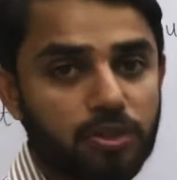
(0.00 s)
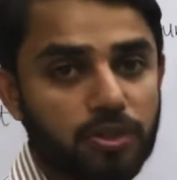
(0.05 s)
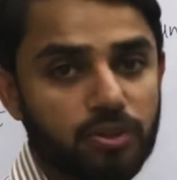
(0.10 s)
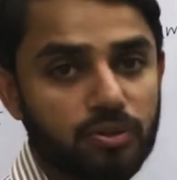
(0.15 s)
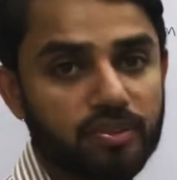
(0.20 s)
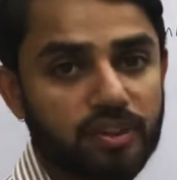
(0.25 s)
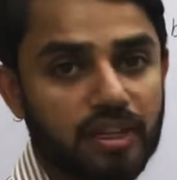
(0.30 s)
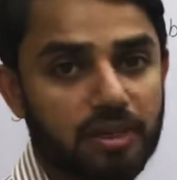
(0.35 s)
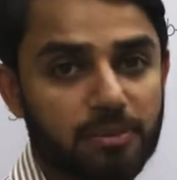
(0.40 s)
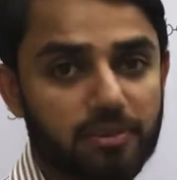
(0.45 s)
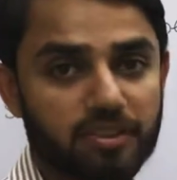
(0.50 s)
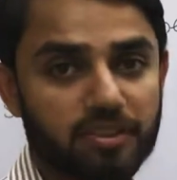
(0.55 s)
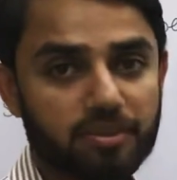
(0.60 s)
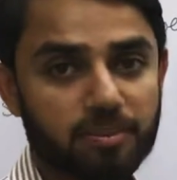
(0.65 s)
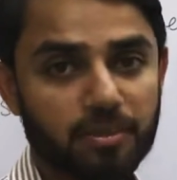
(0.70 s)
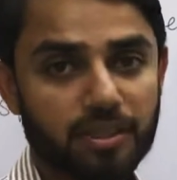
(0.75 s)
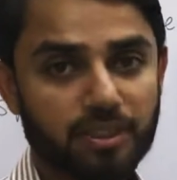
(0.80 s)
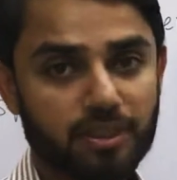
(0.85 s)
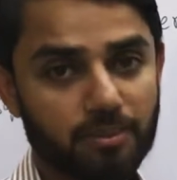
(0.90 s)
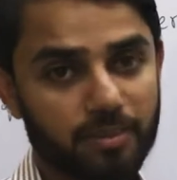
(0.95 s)
new syllabus
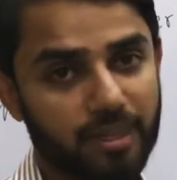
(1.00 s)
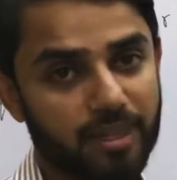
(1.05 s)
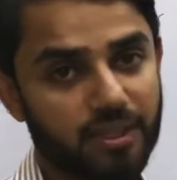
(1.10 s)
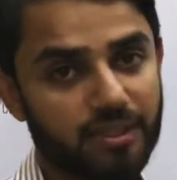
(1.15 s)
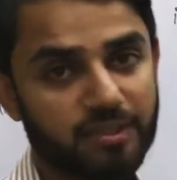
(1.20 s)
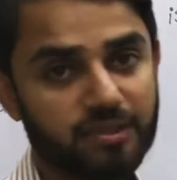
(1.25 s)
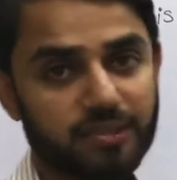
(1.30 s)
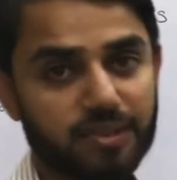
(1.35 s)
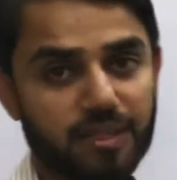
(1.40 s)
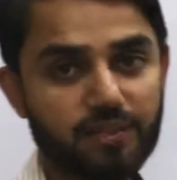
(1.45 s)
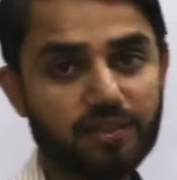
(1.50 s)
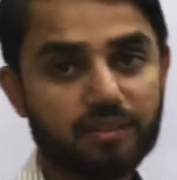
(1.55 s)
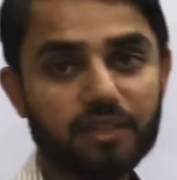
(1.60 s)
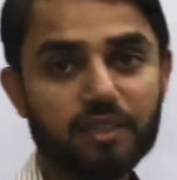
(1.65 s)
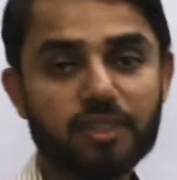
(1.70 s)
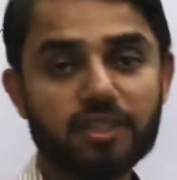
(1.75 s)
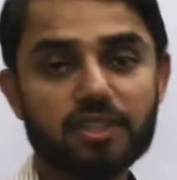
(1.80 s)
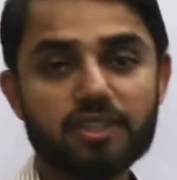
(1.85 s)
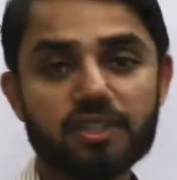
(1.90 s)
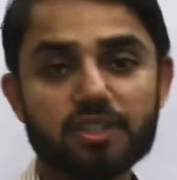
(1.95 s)
mathematics 7th
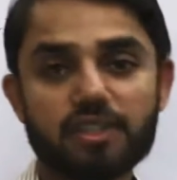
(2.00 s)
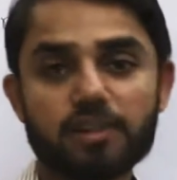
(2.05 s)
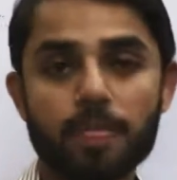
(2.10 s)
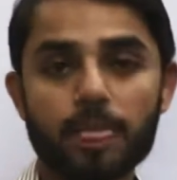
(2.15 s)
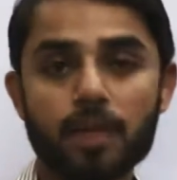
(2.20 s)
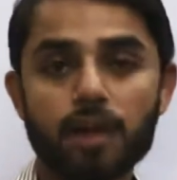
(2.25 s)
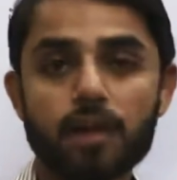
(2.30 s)
edition.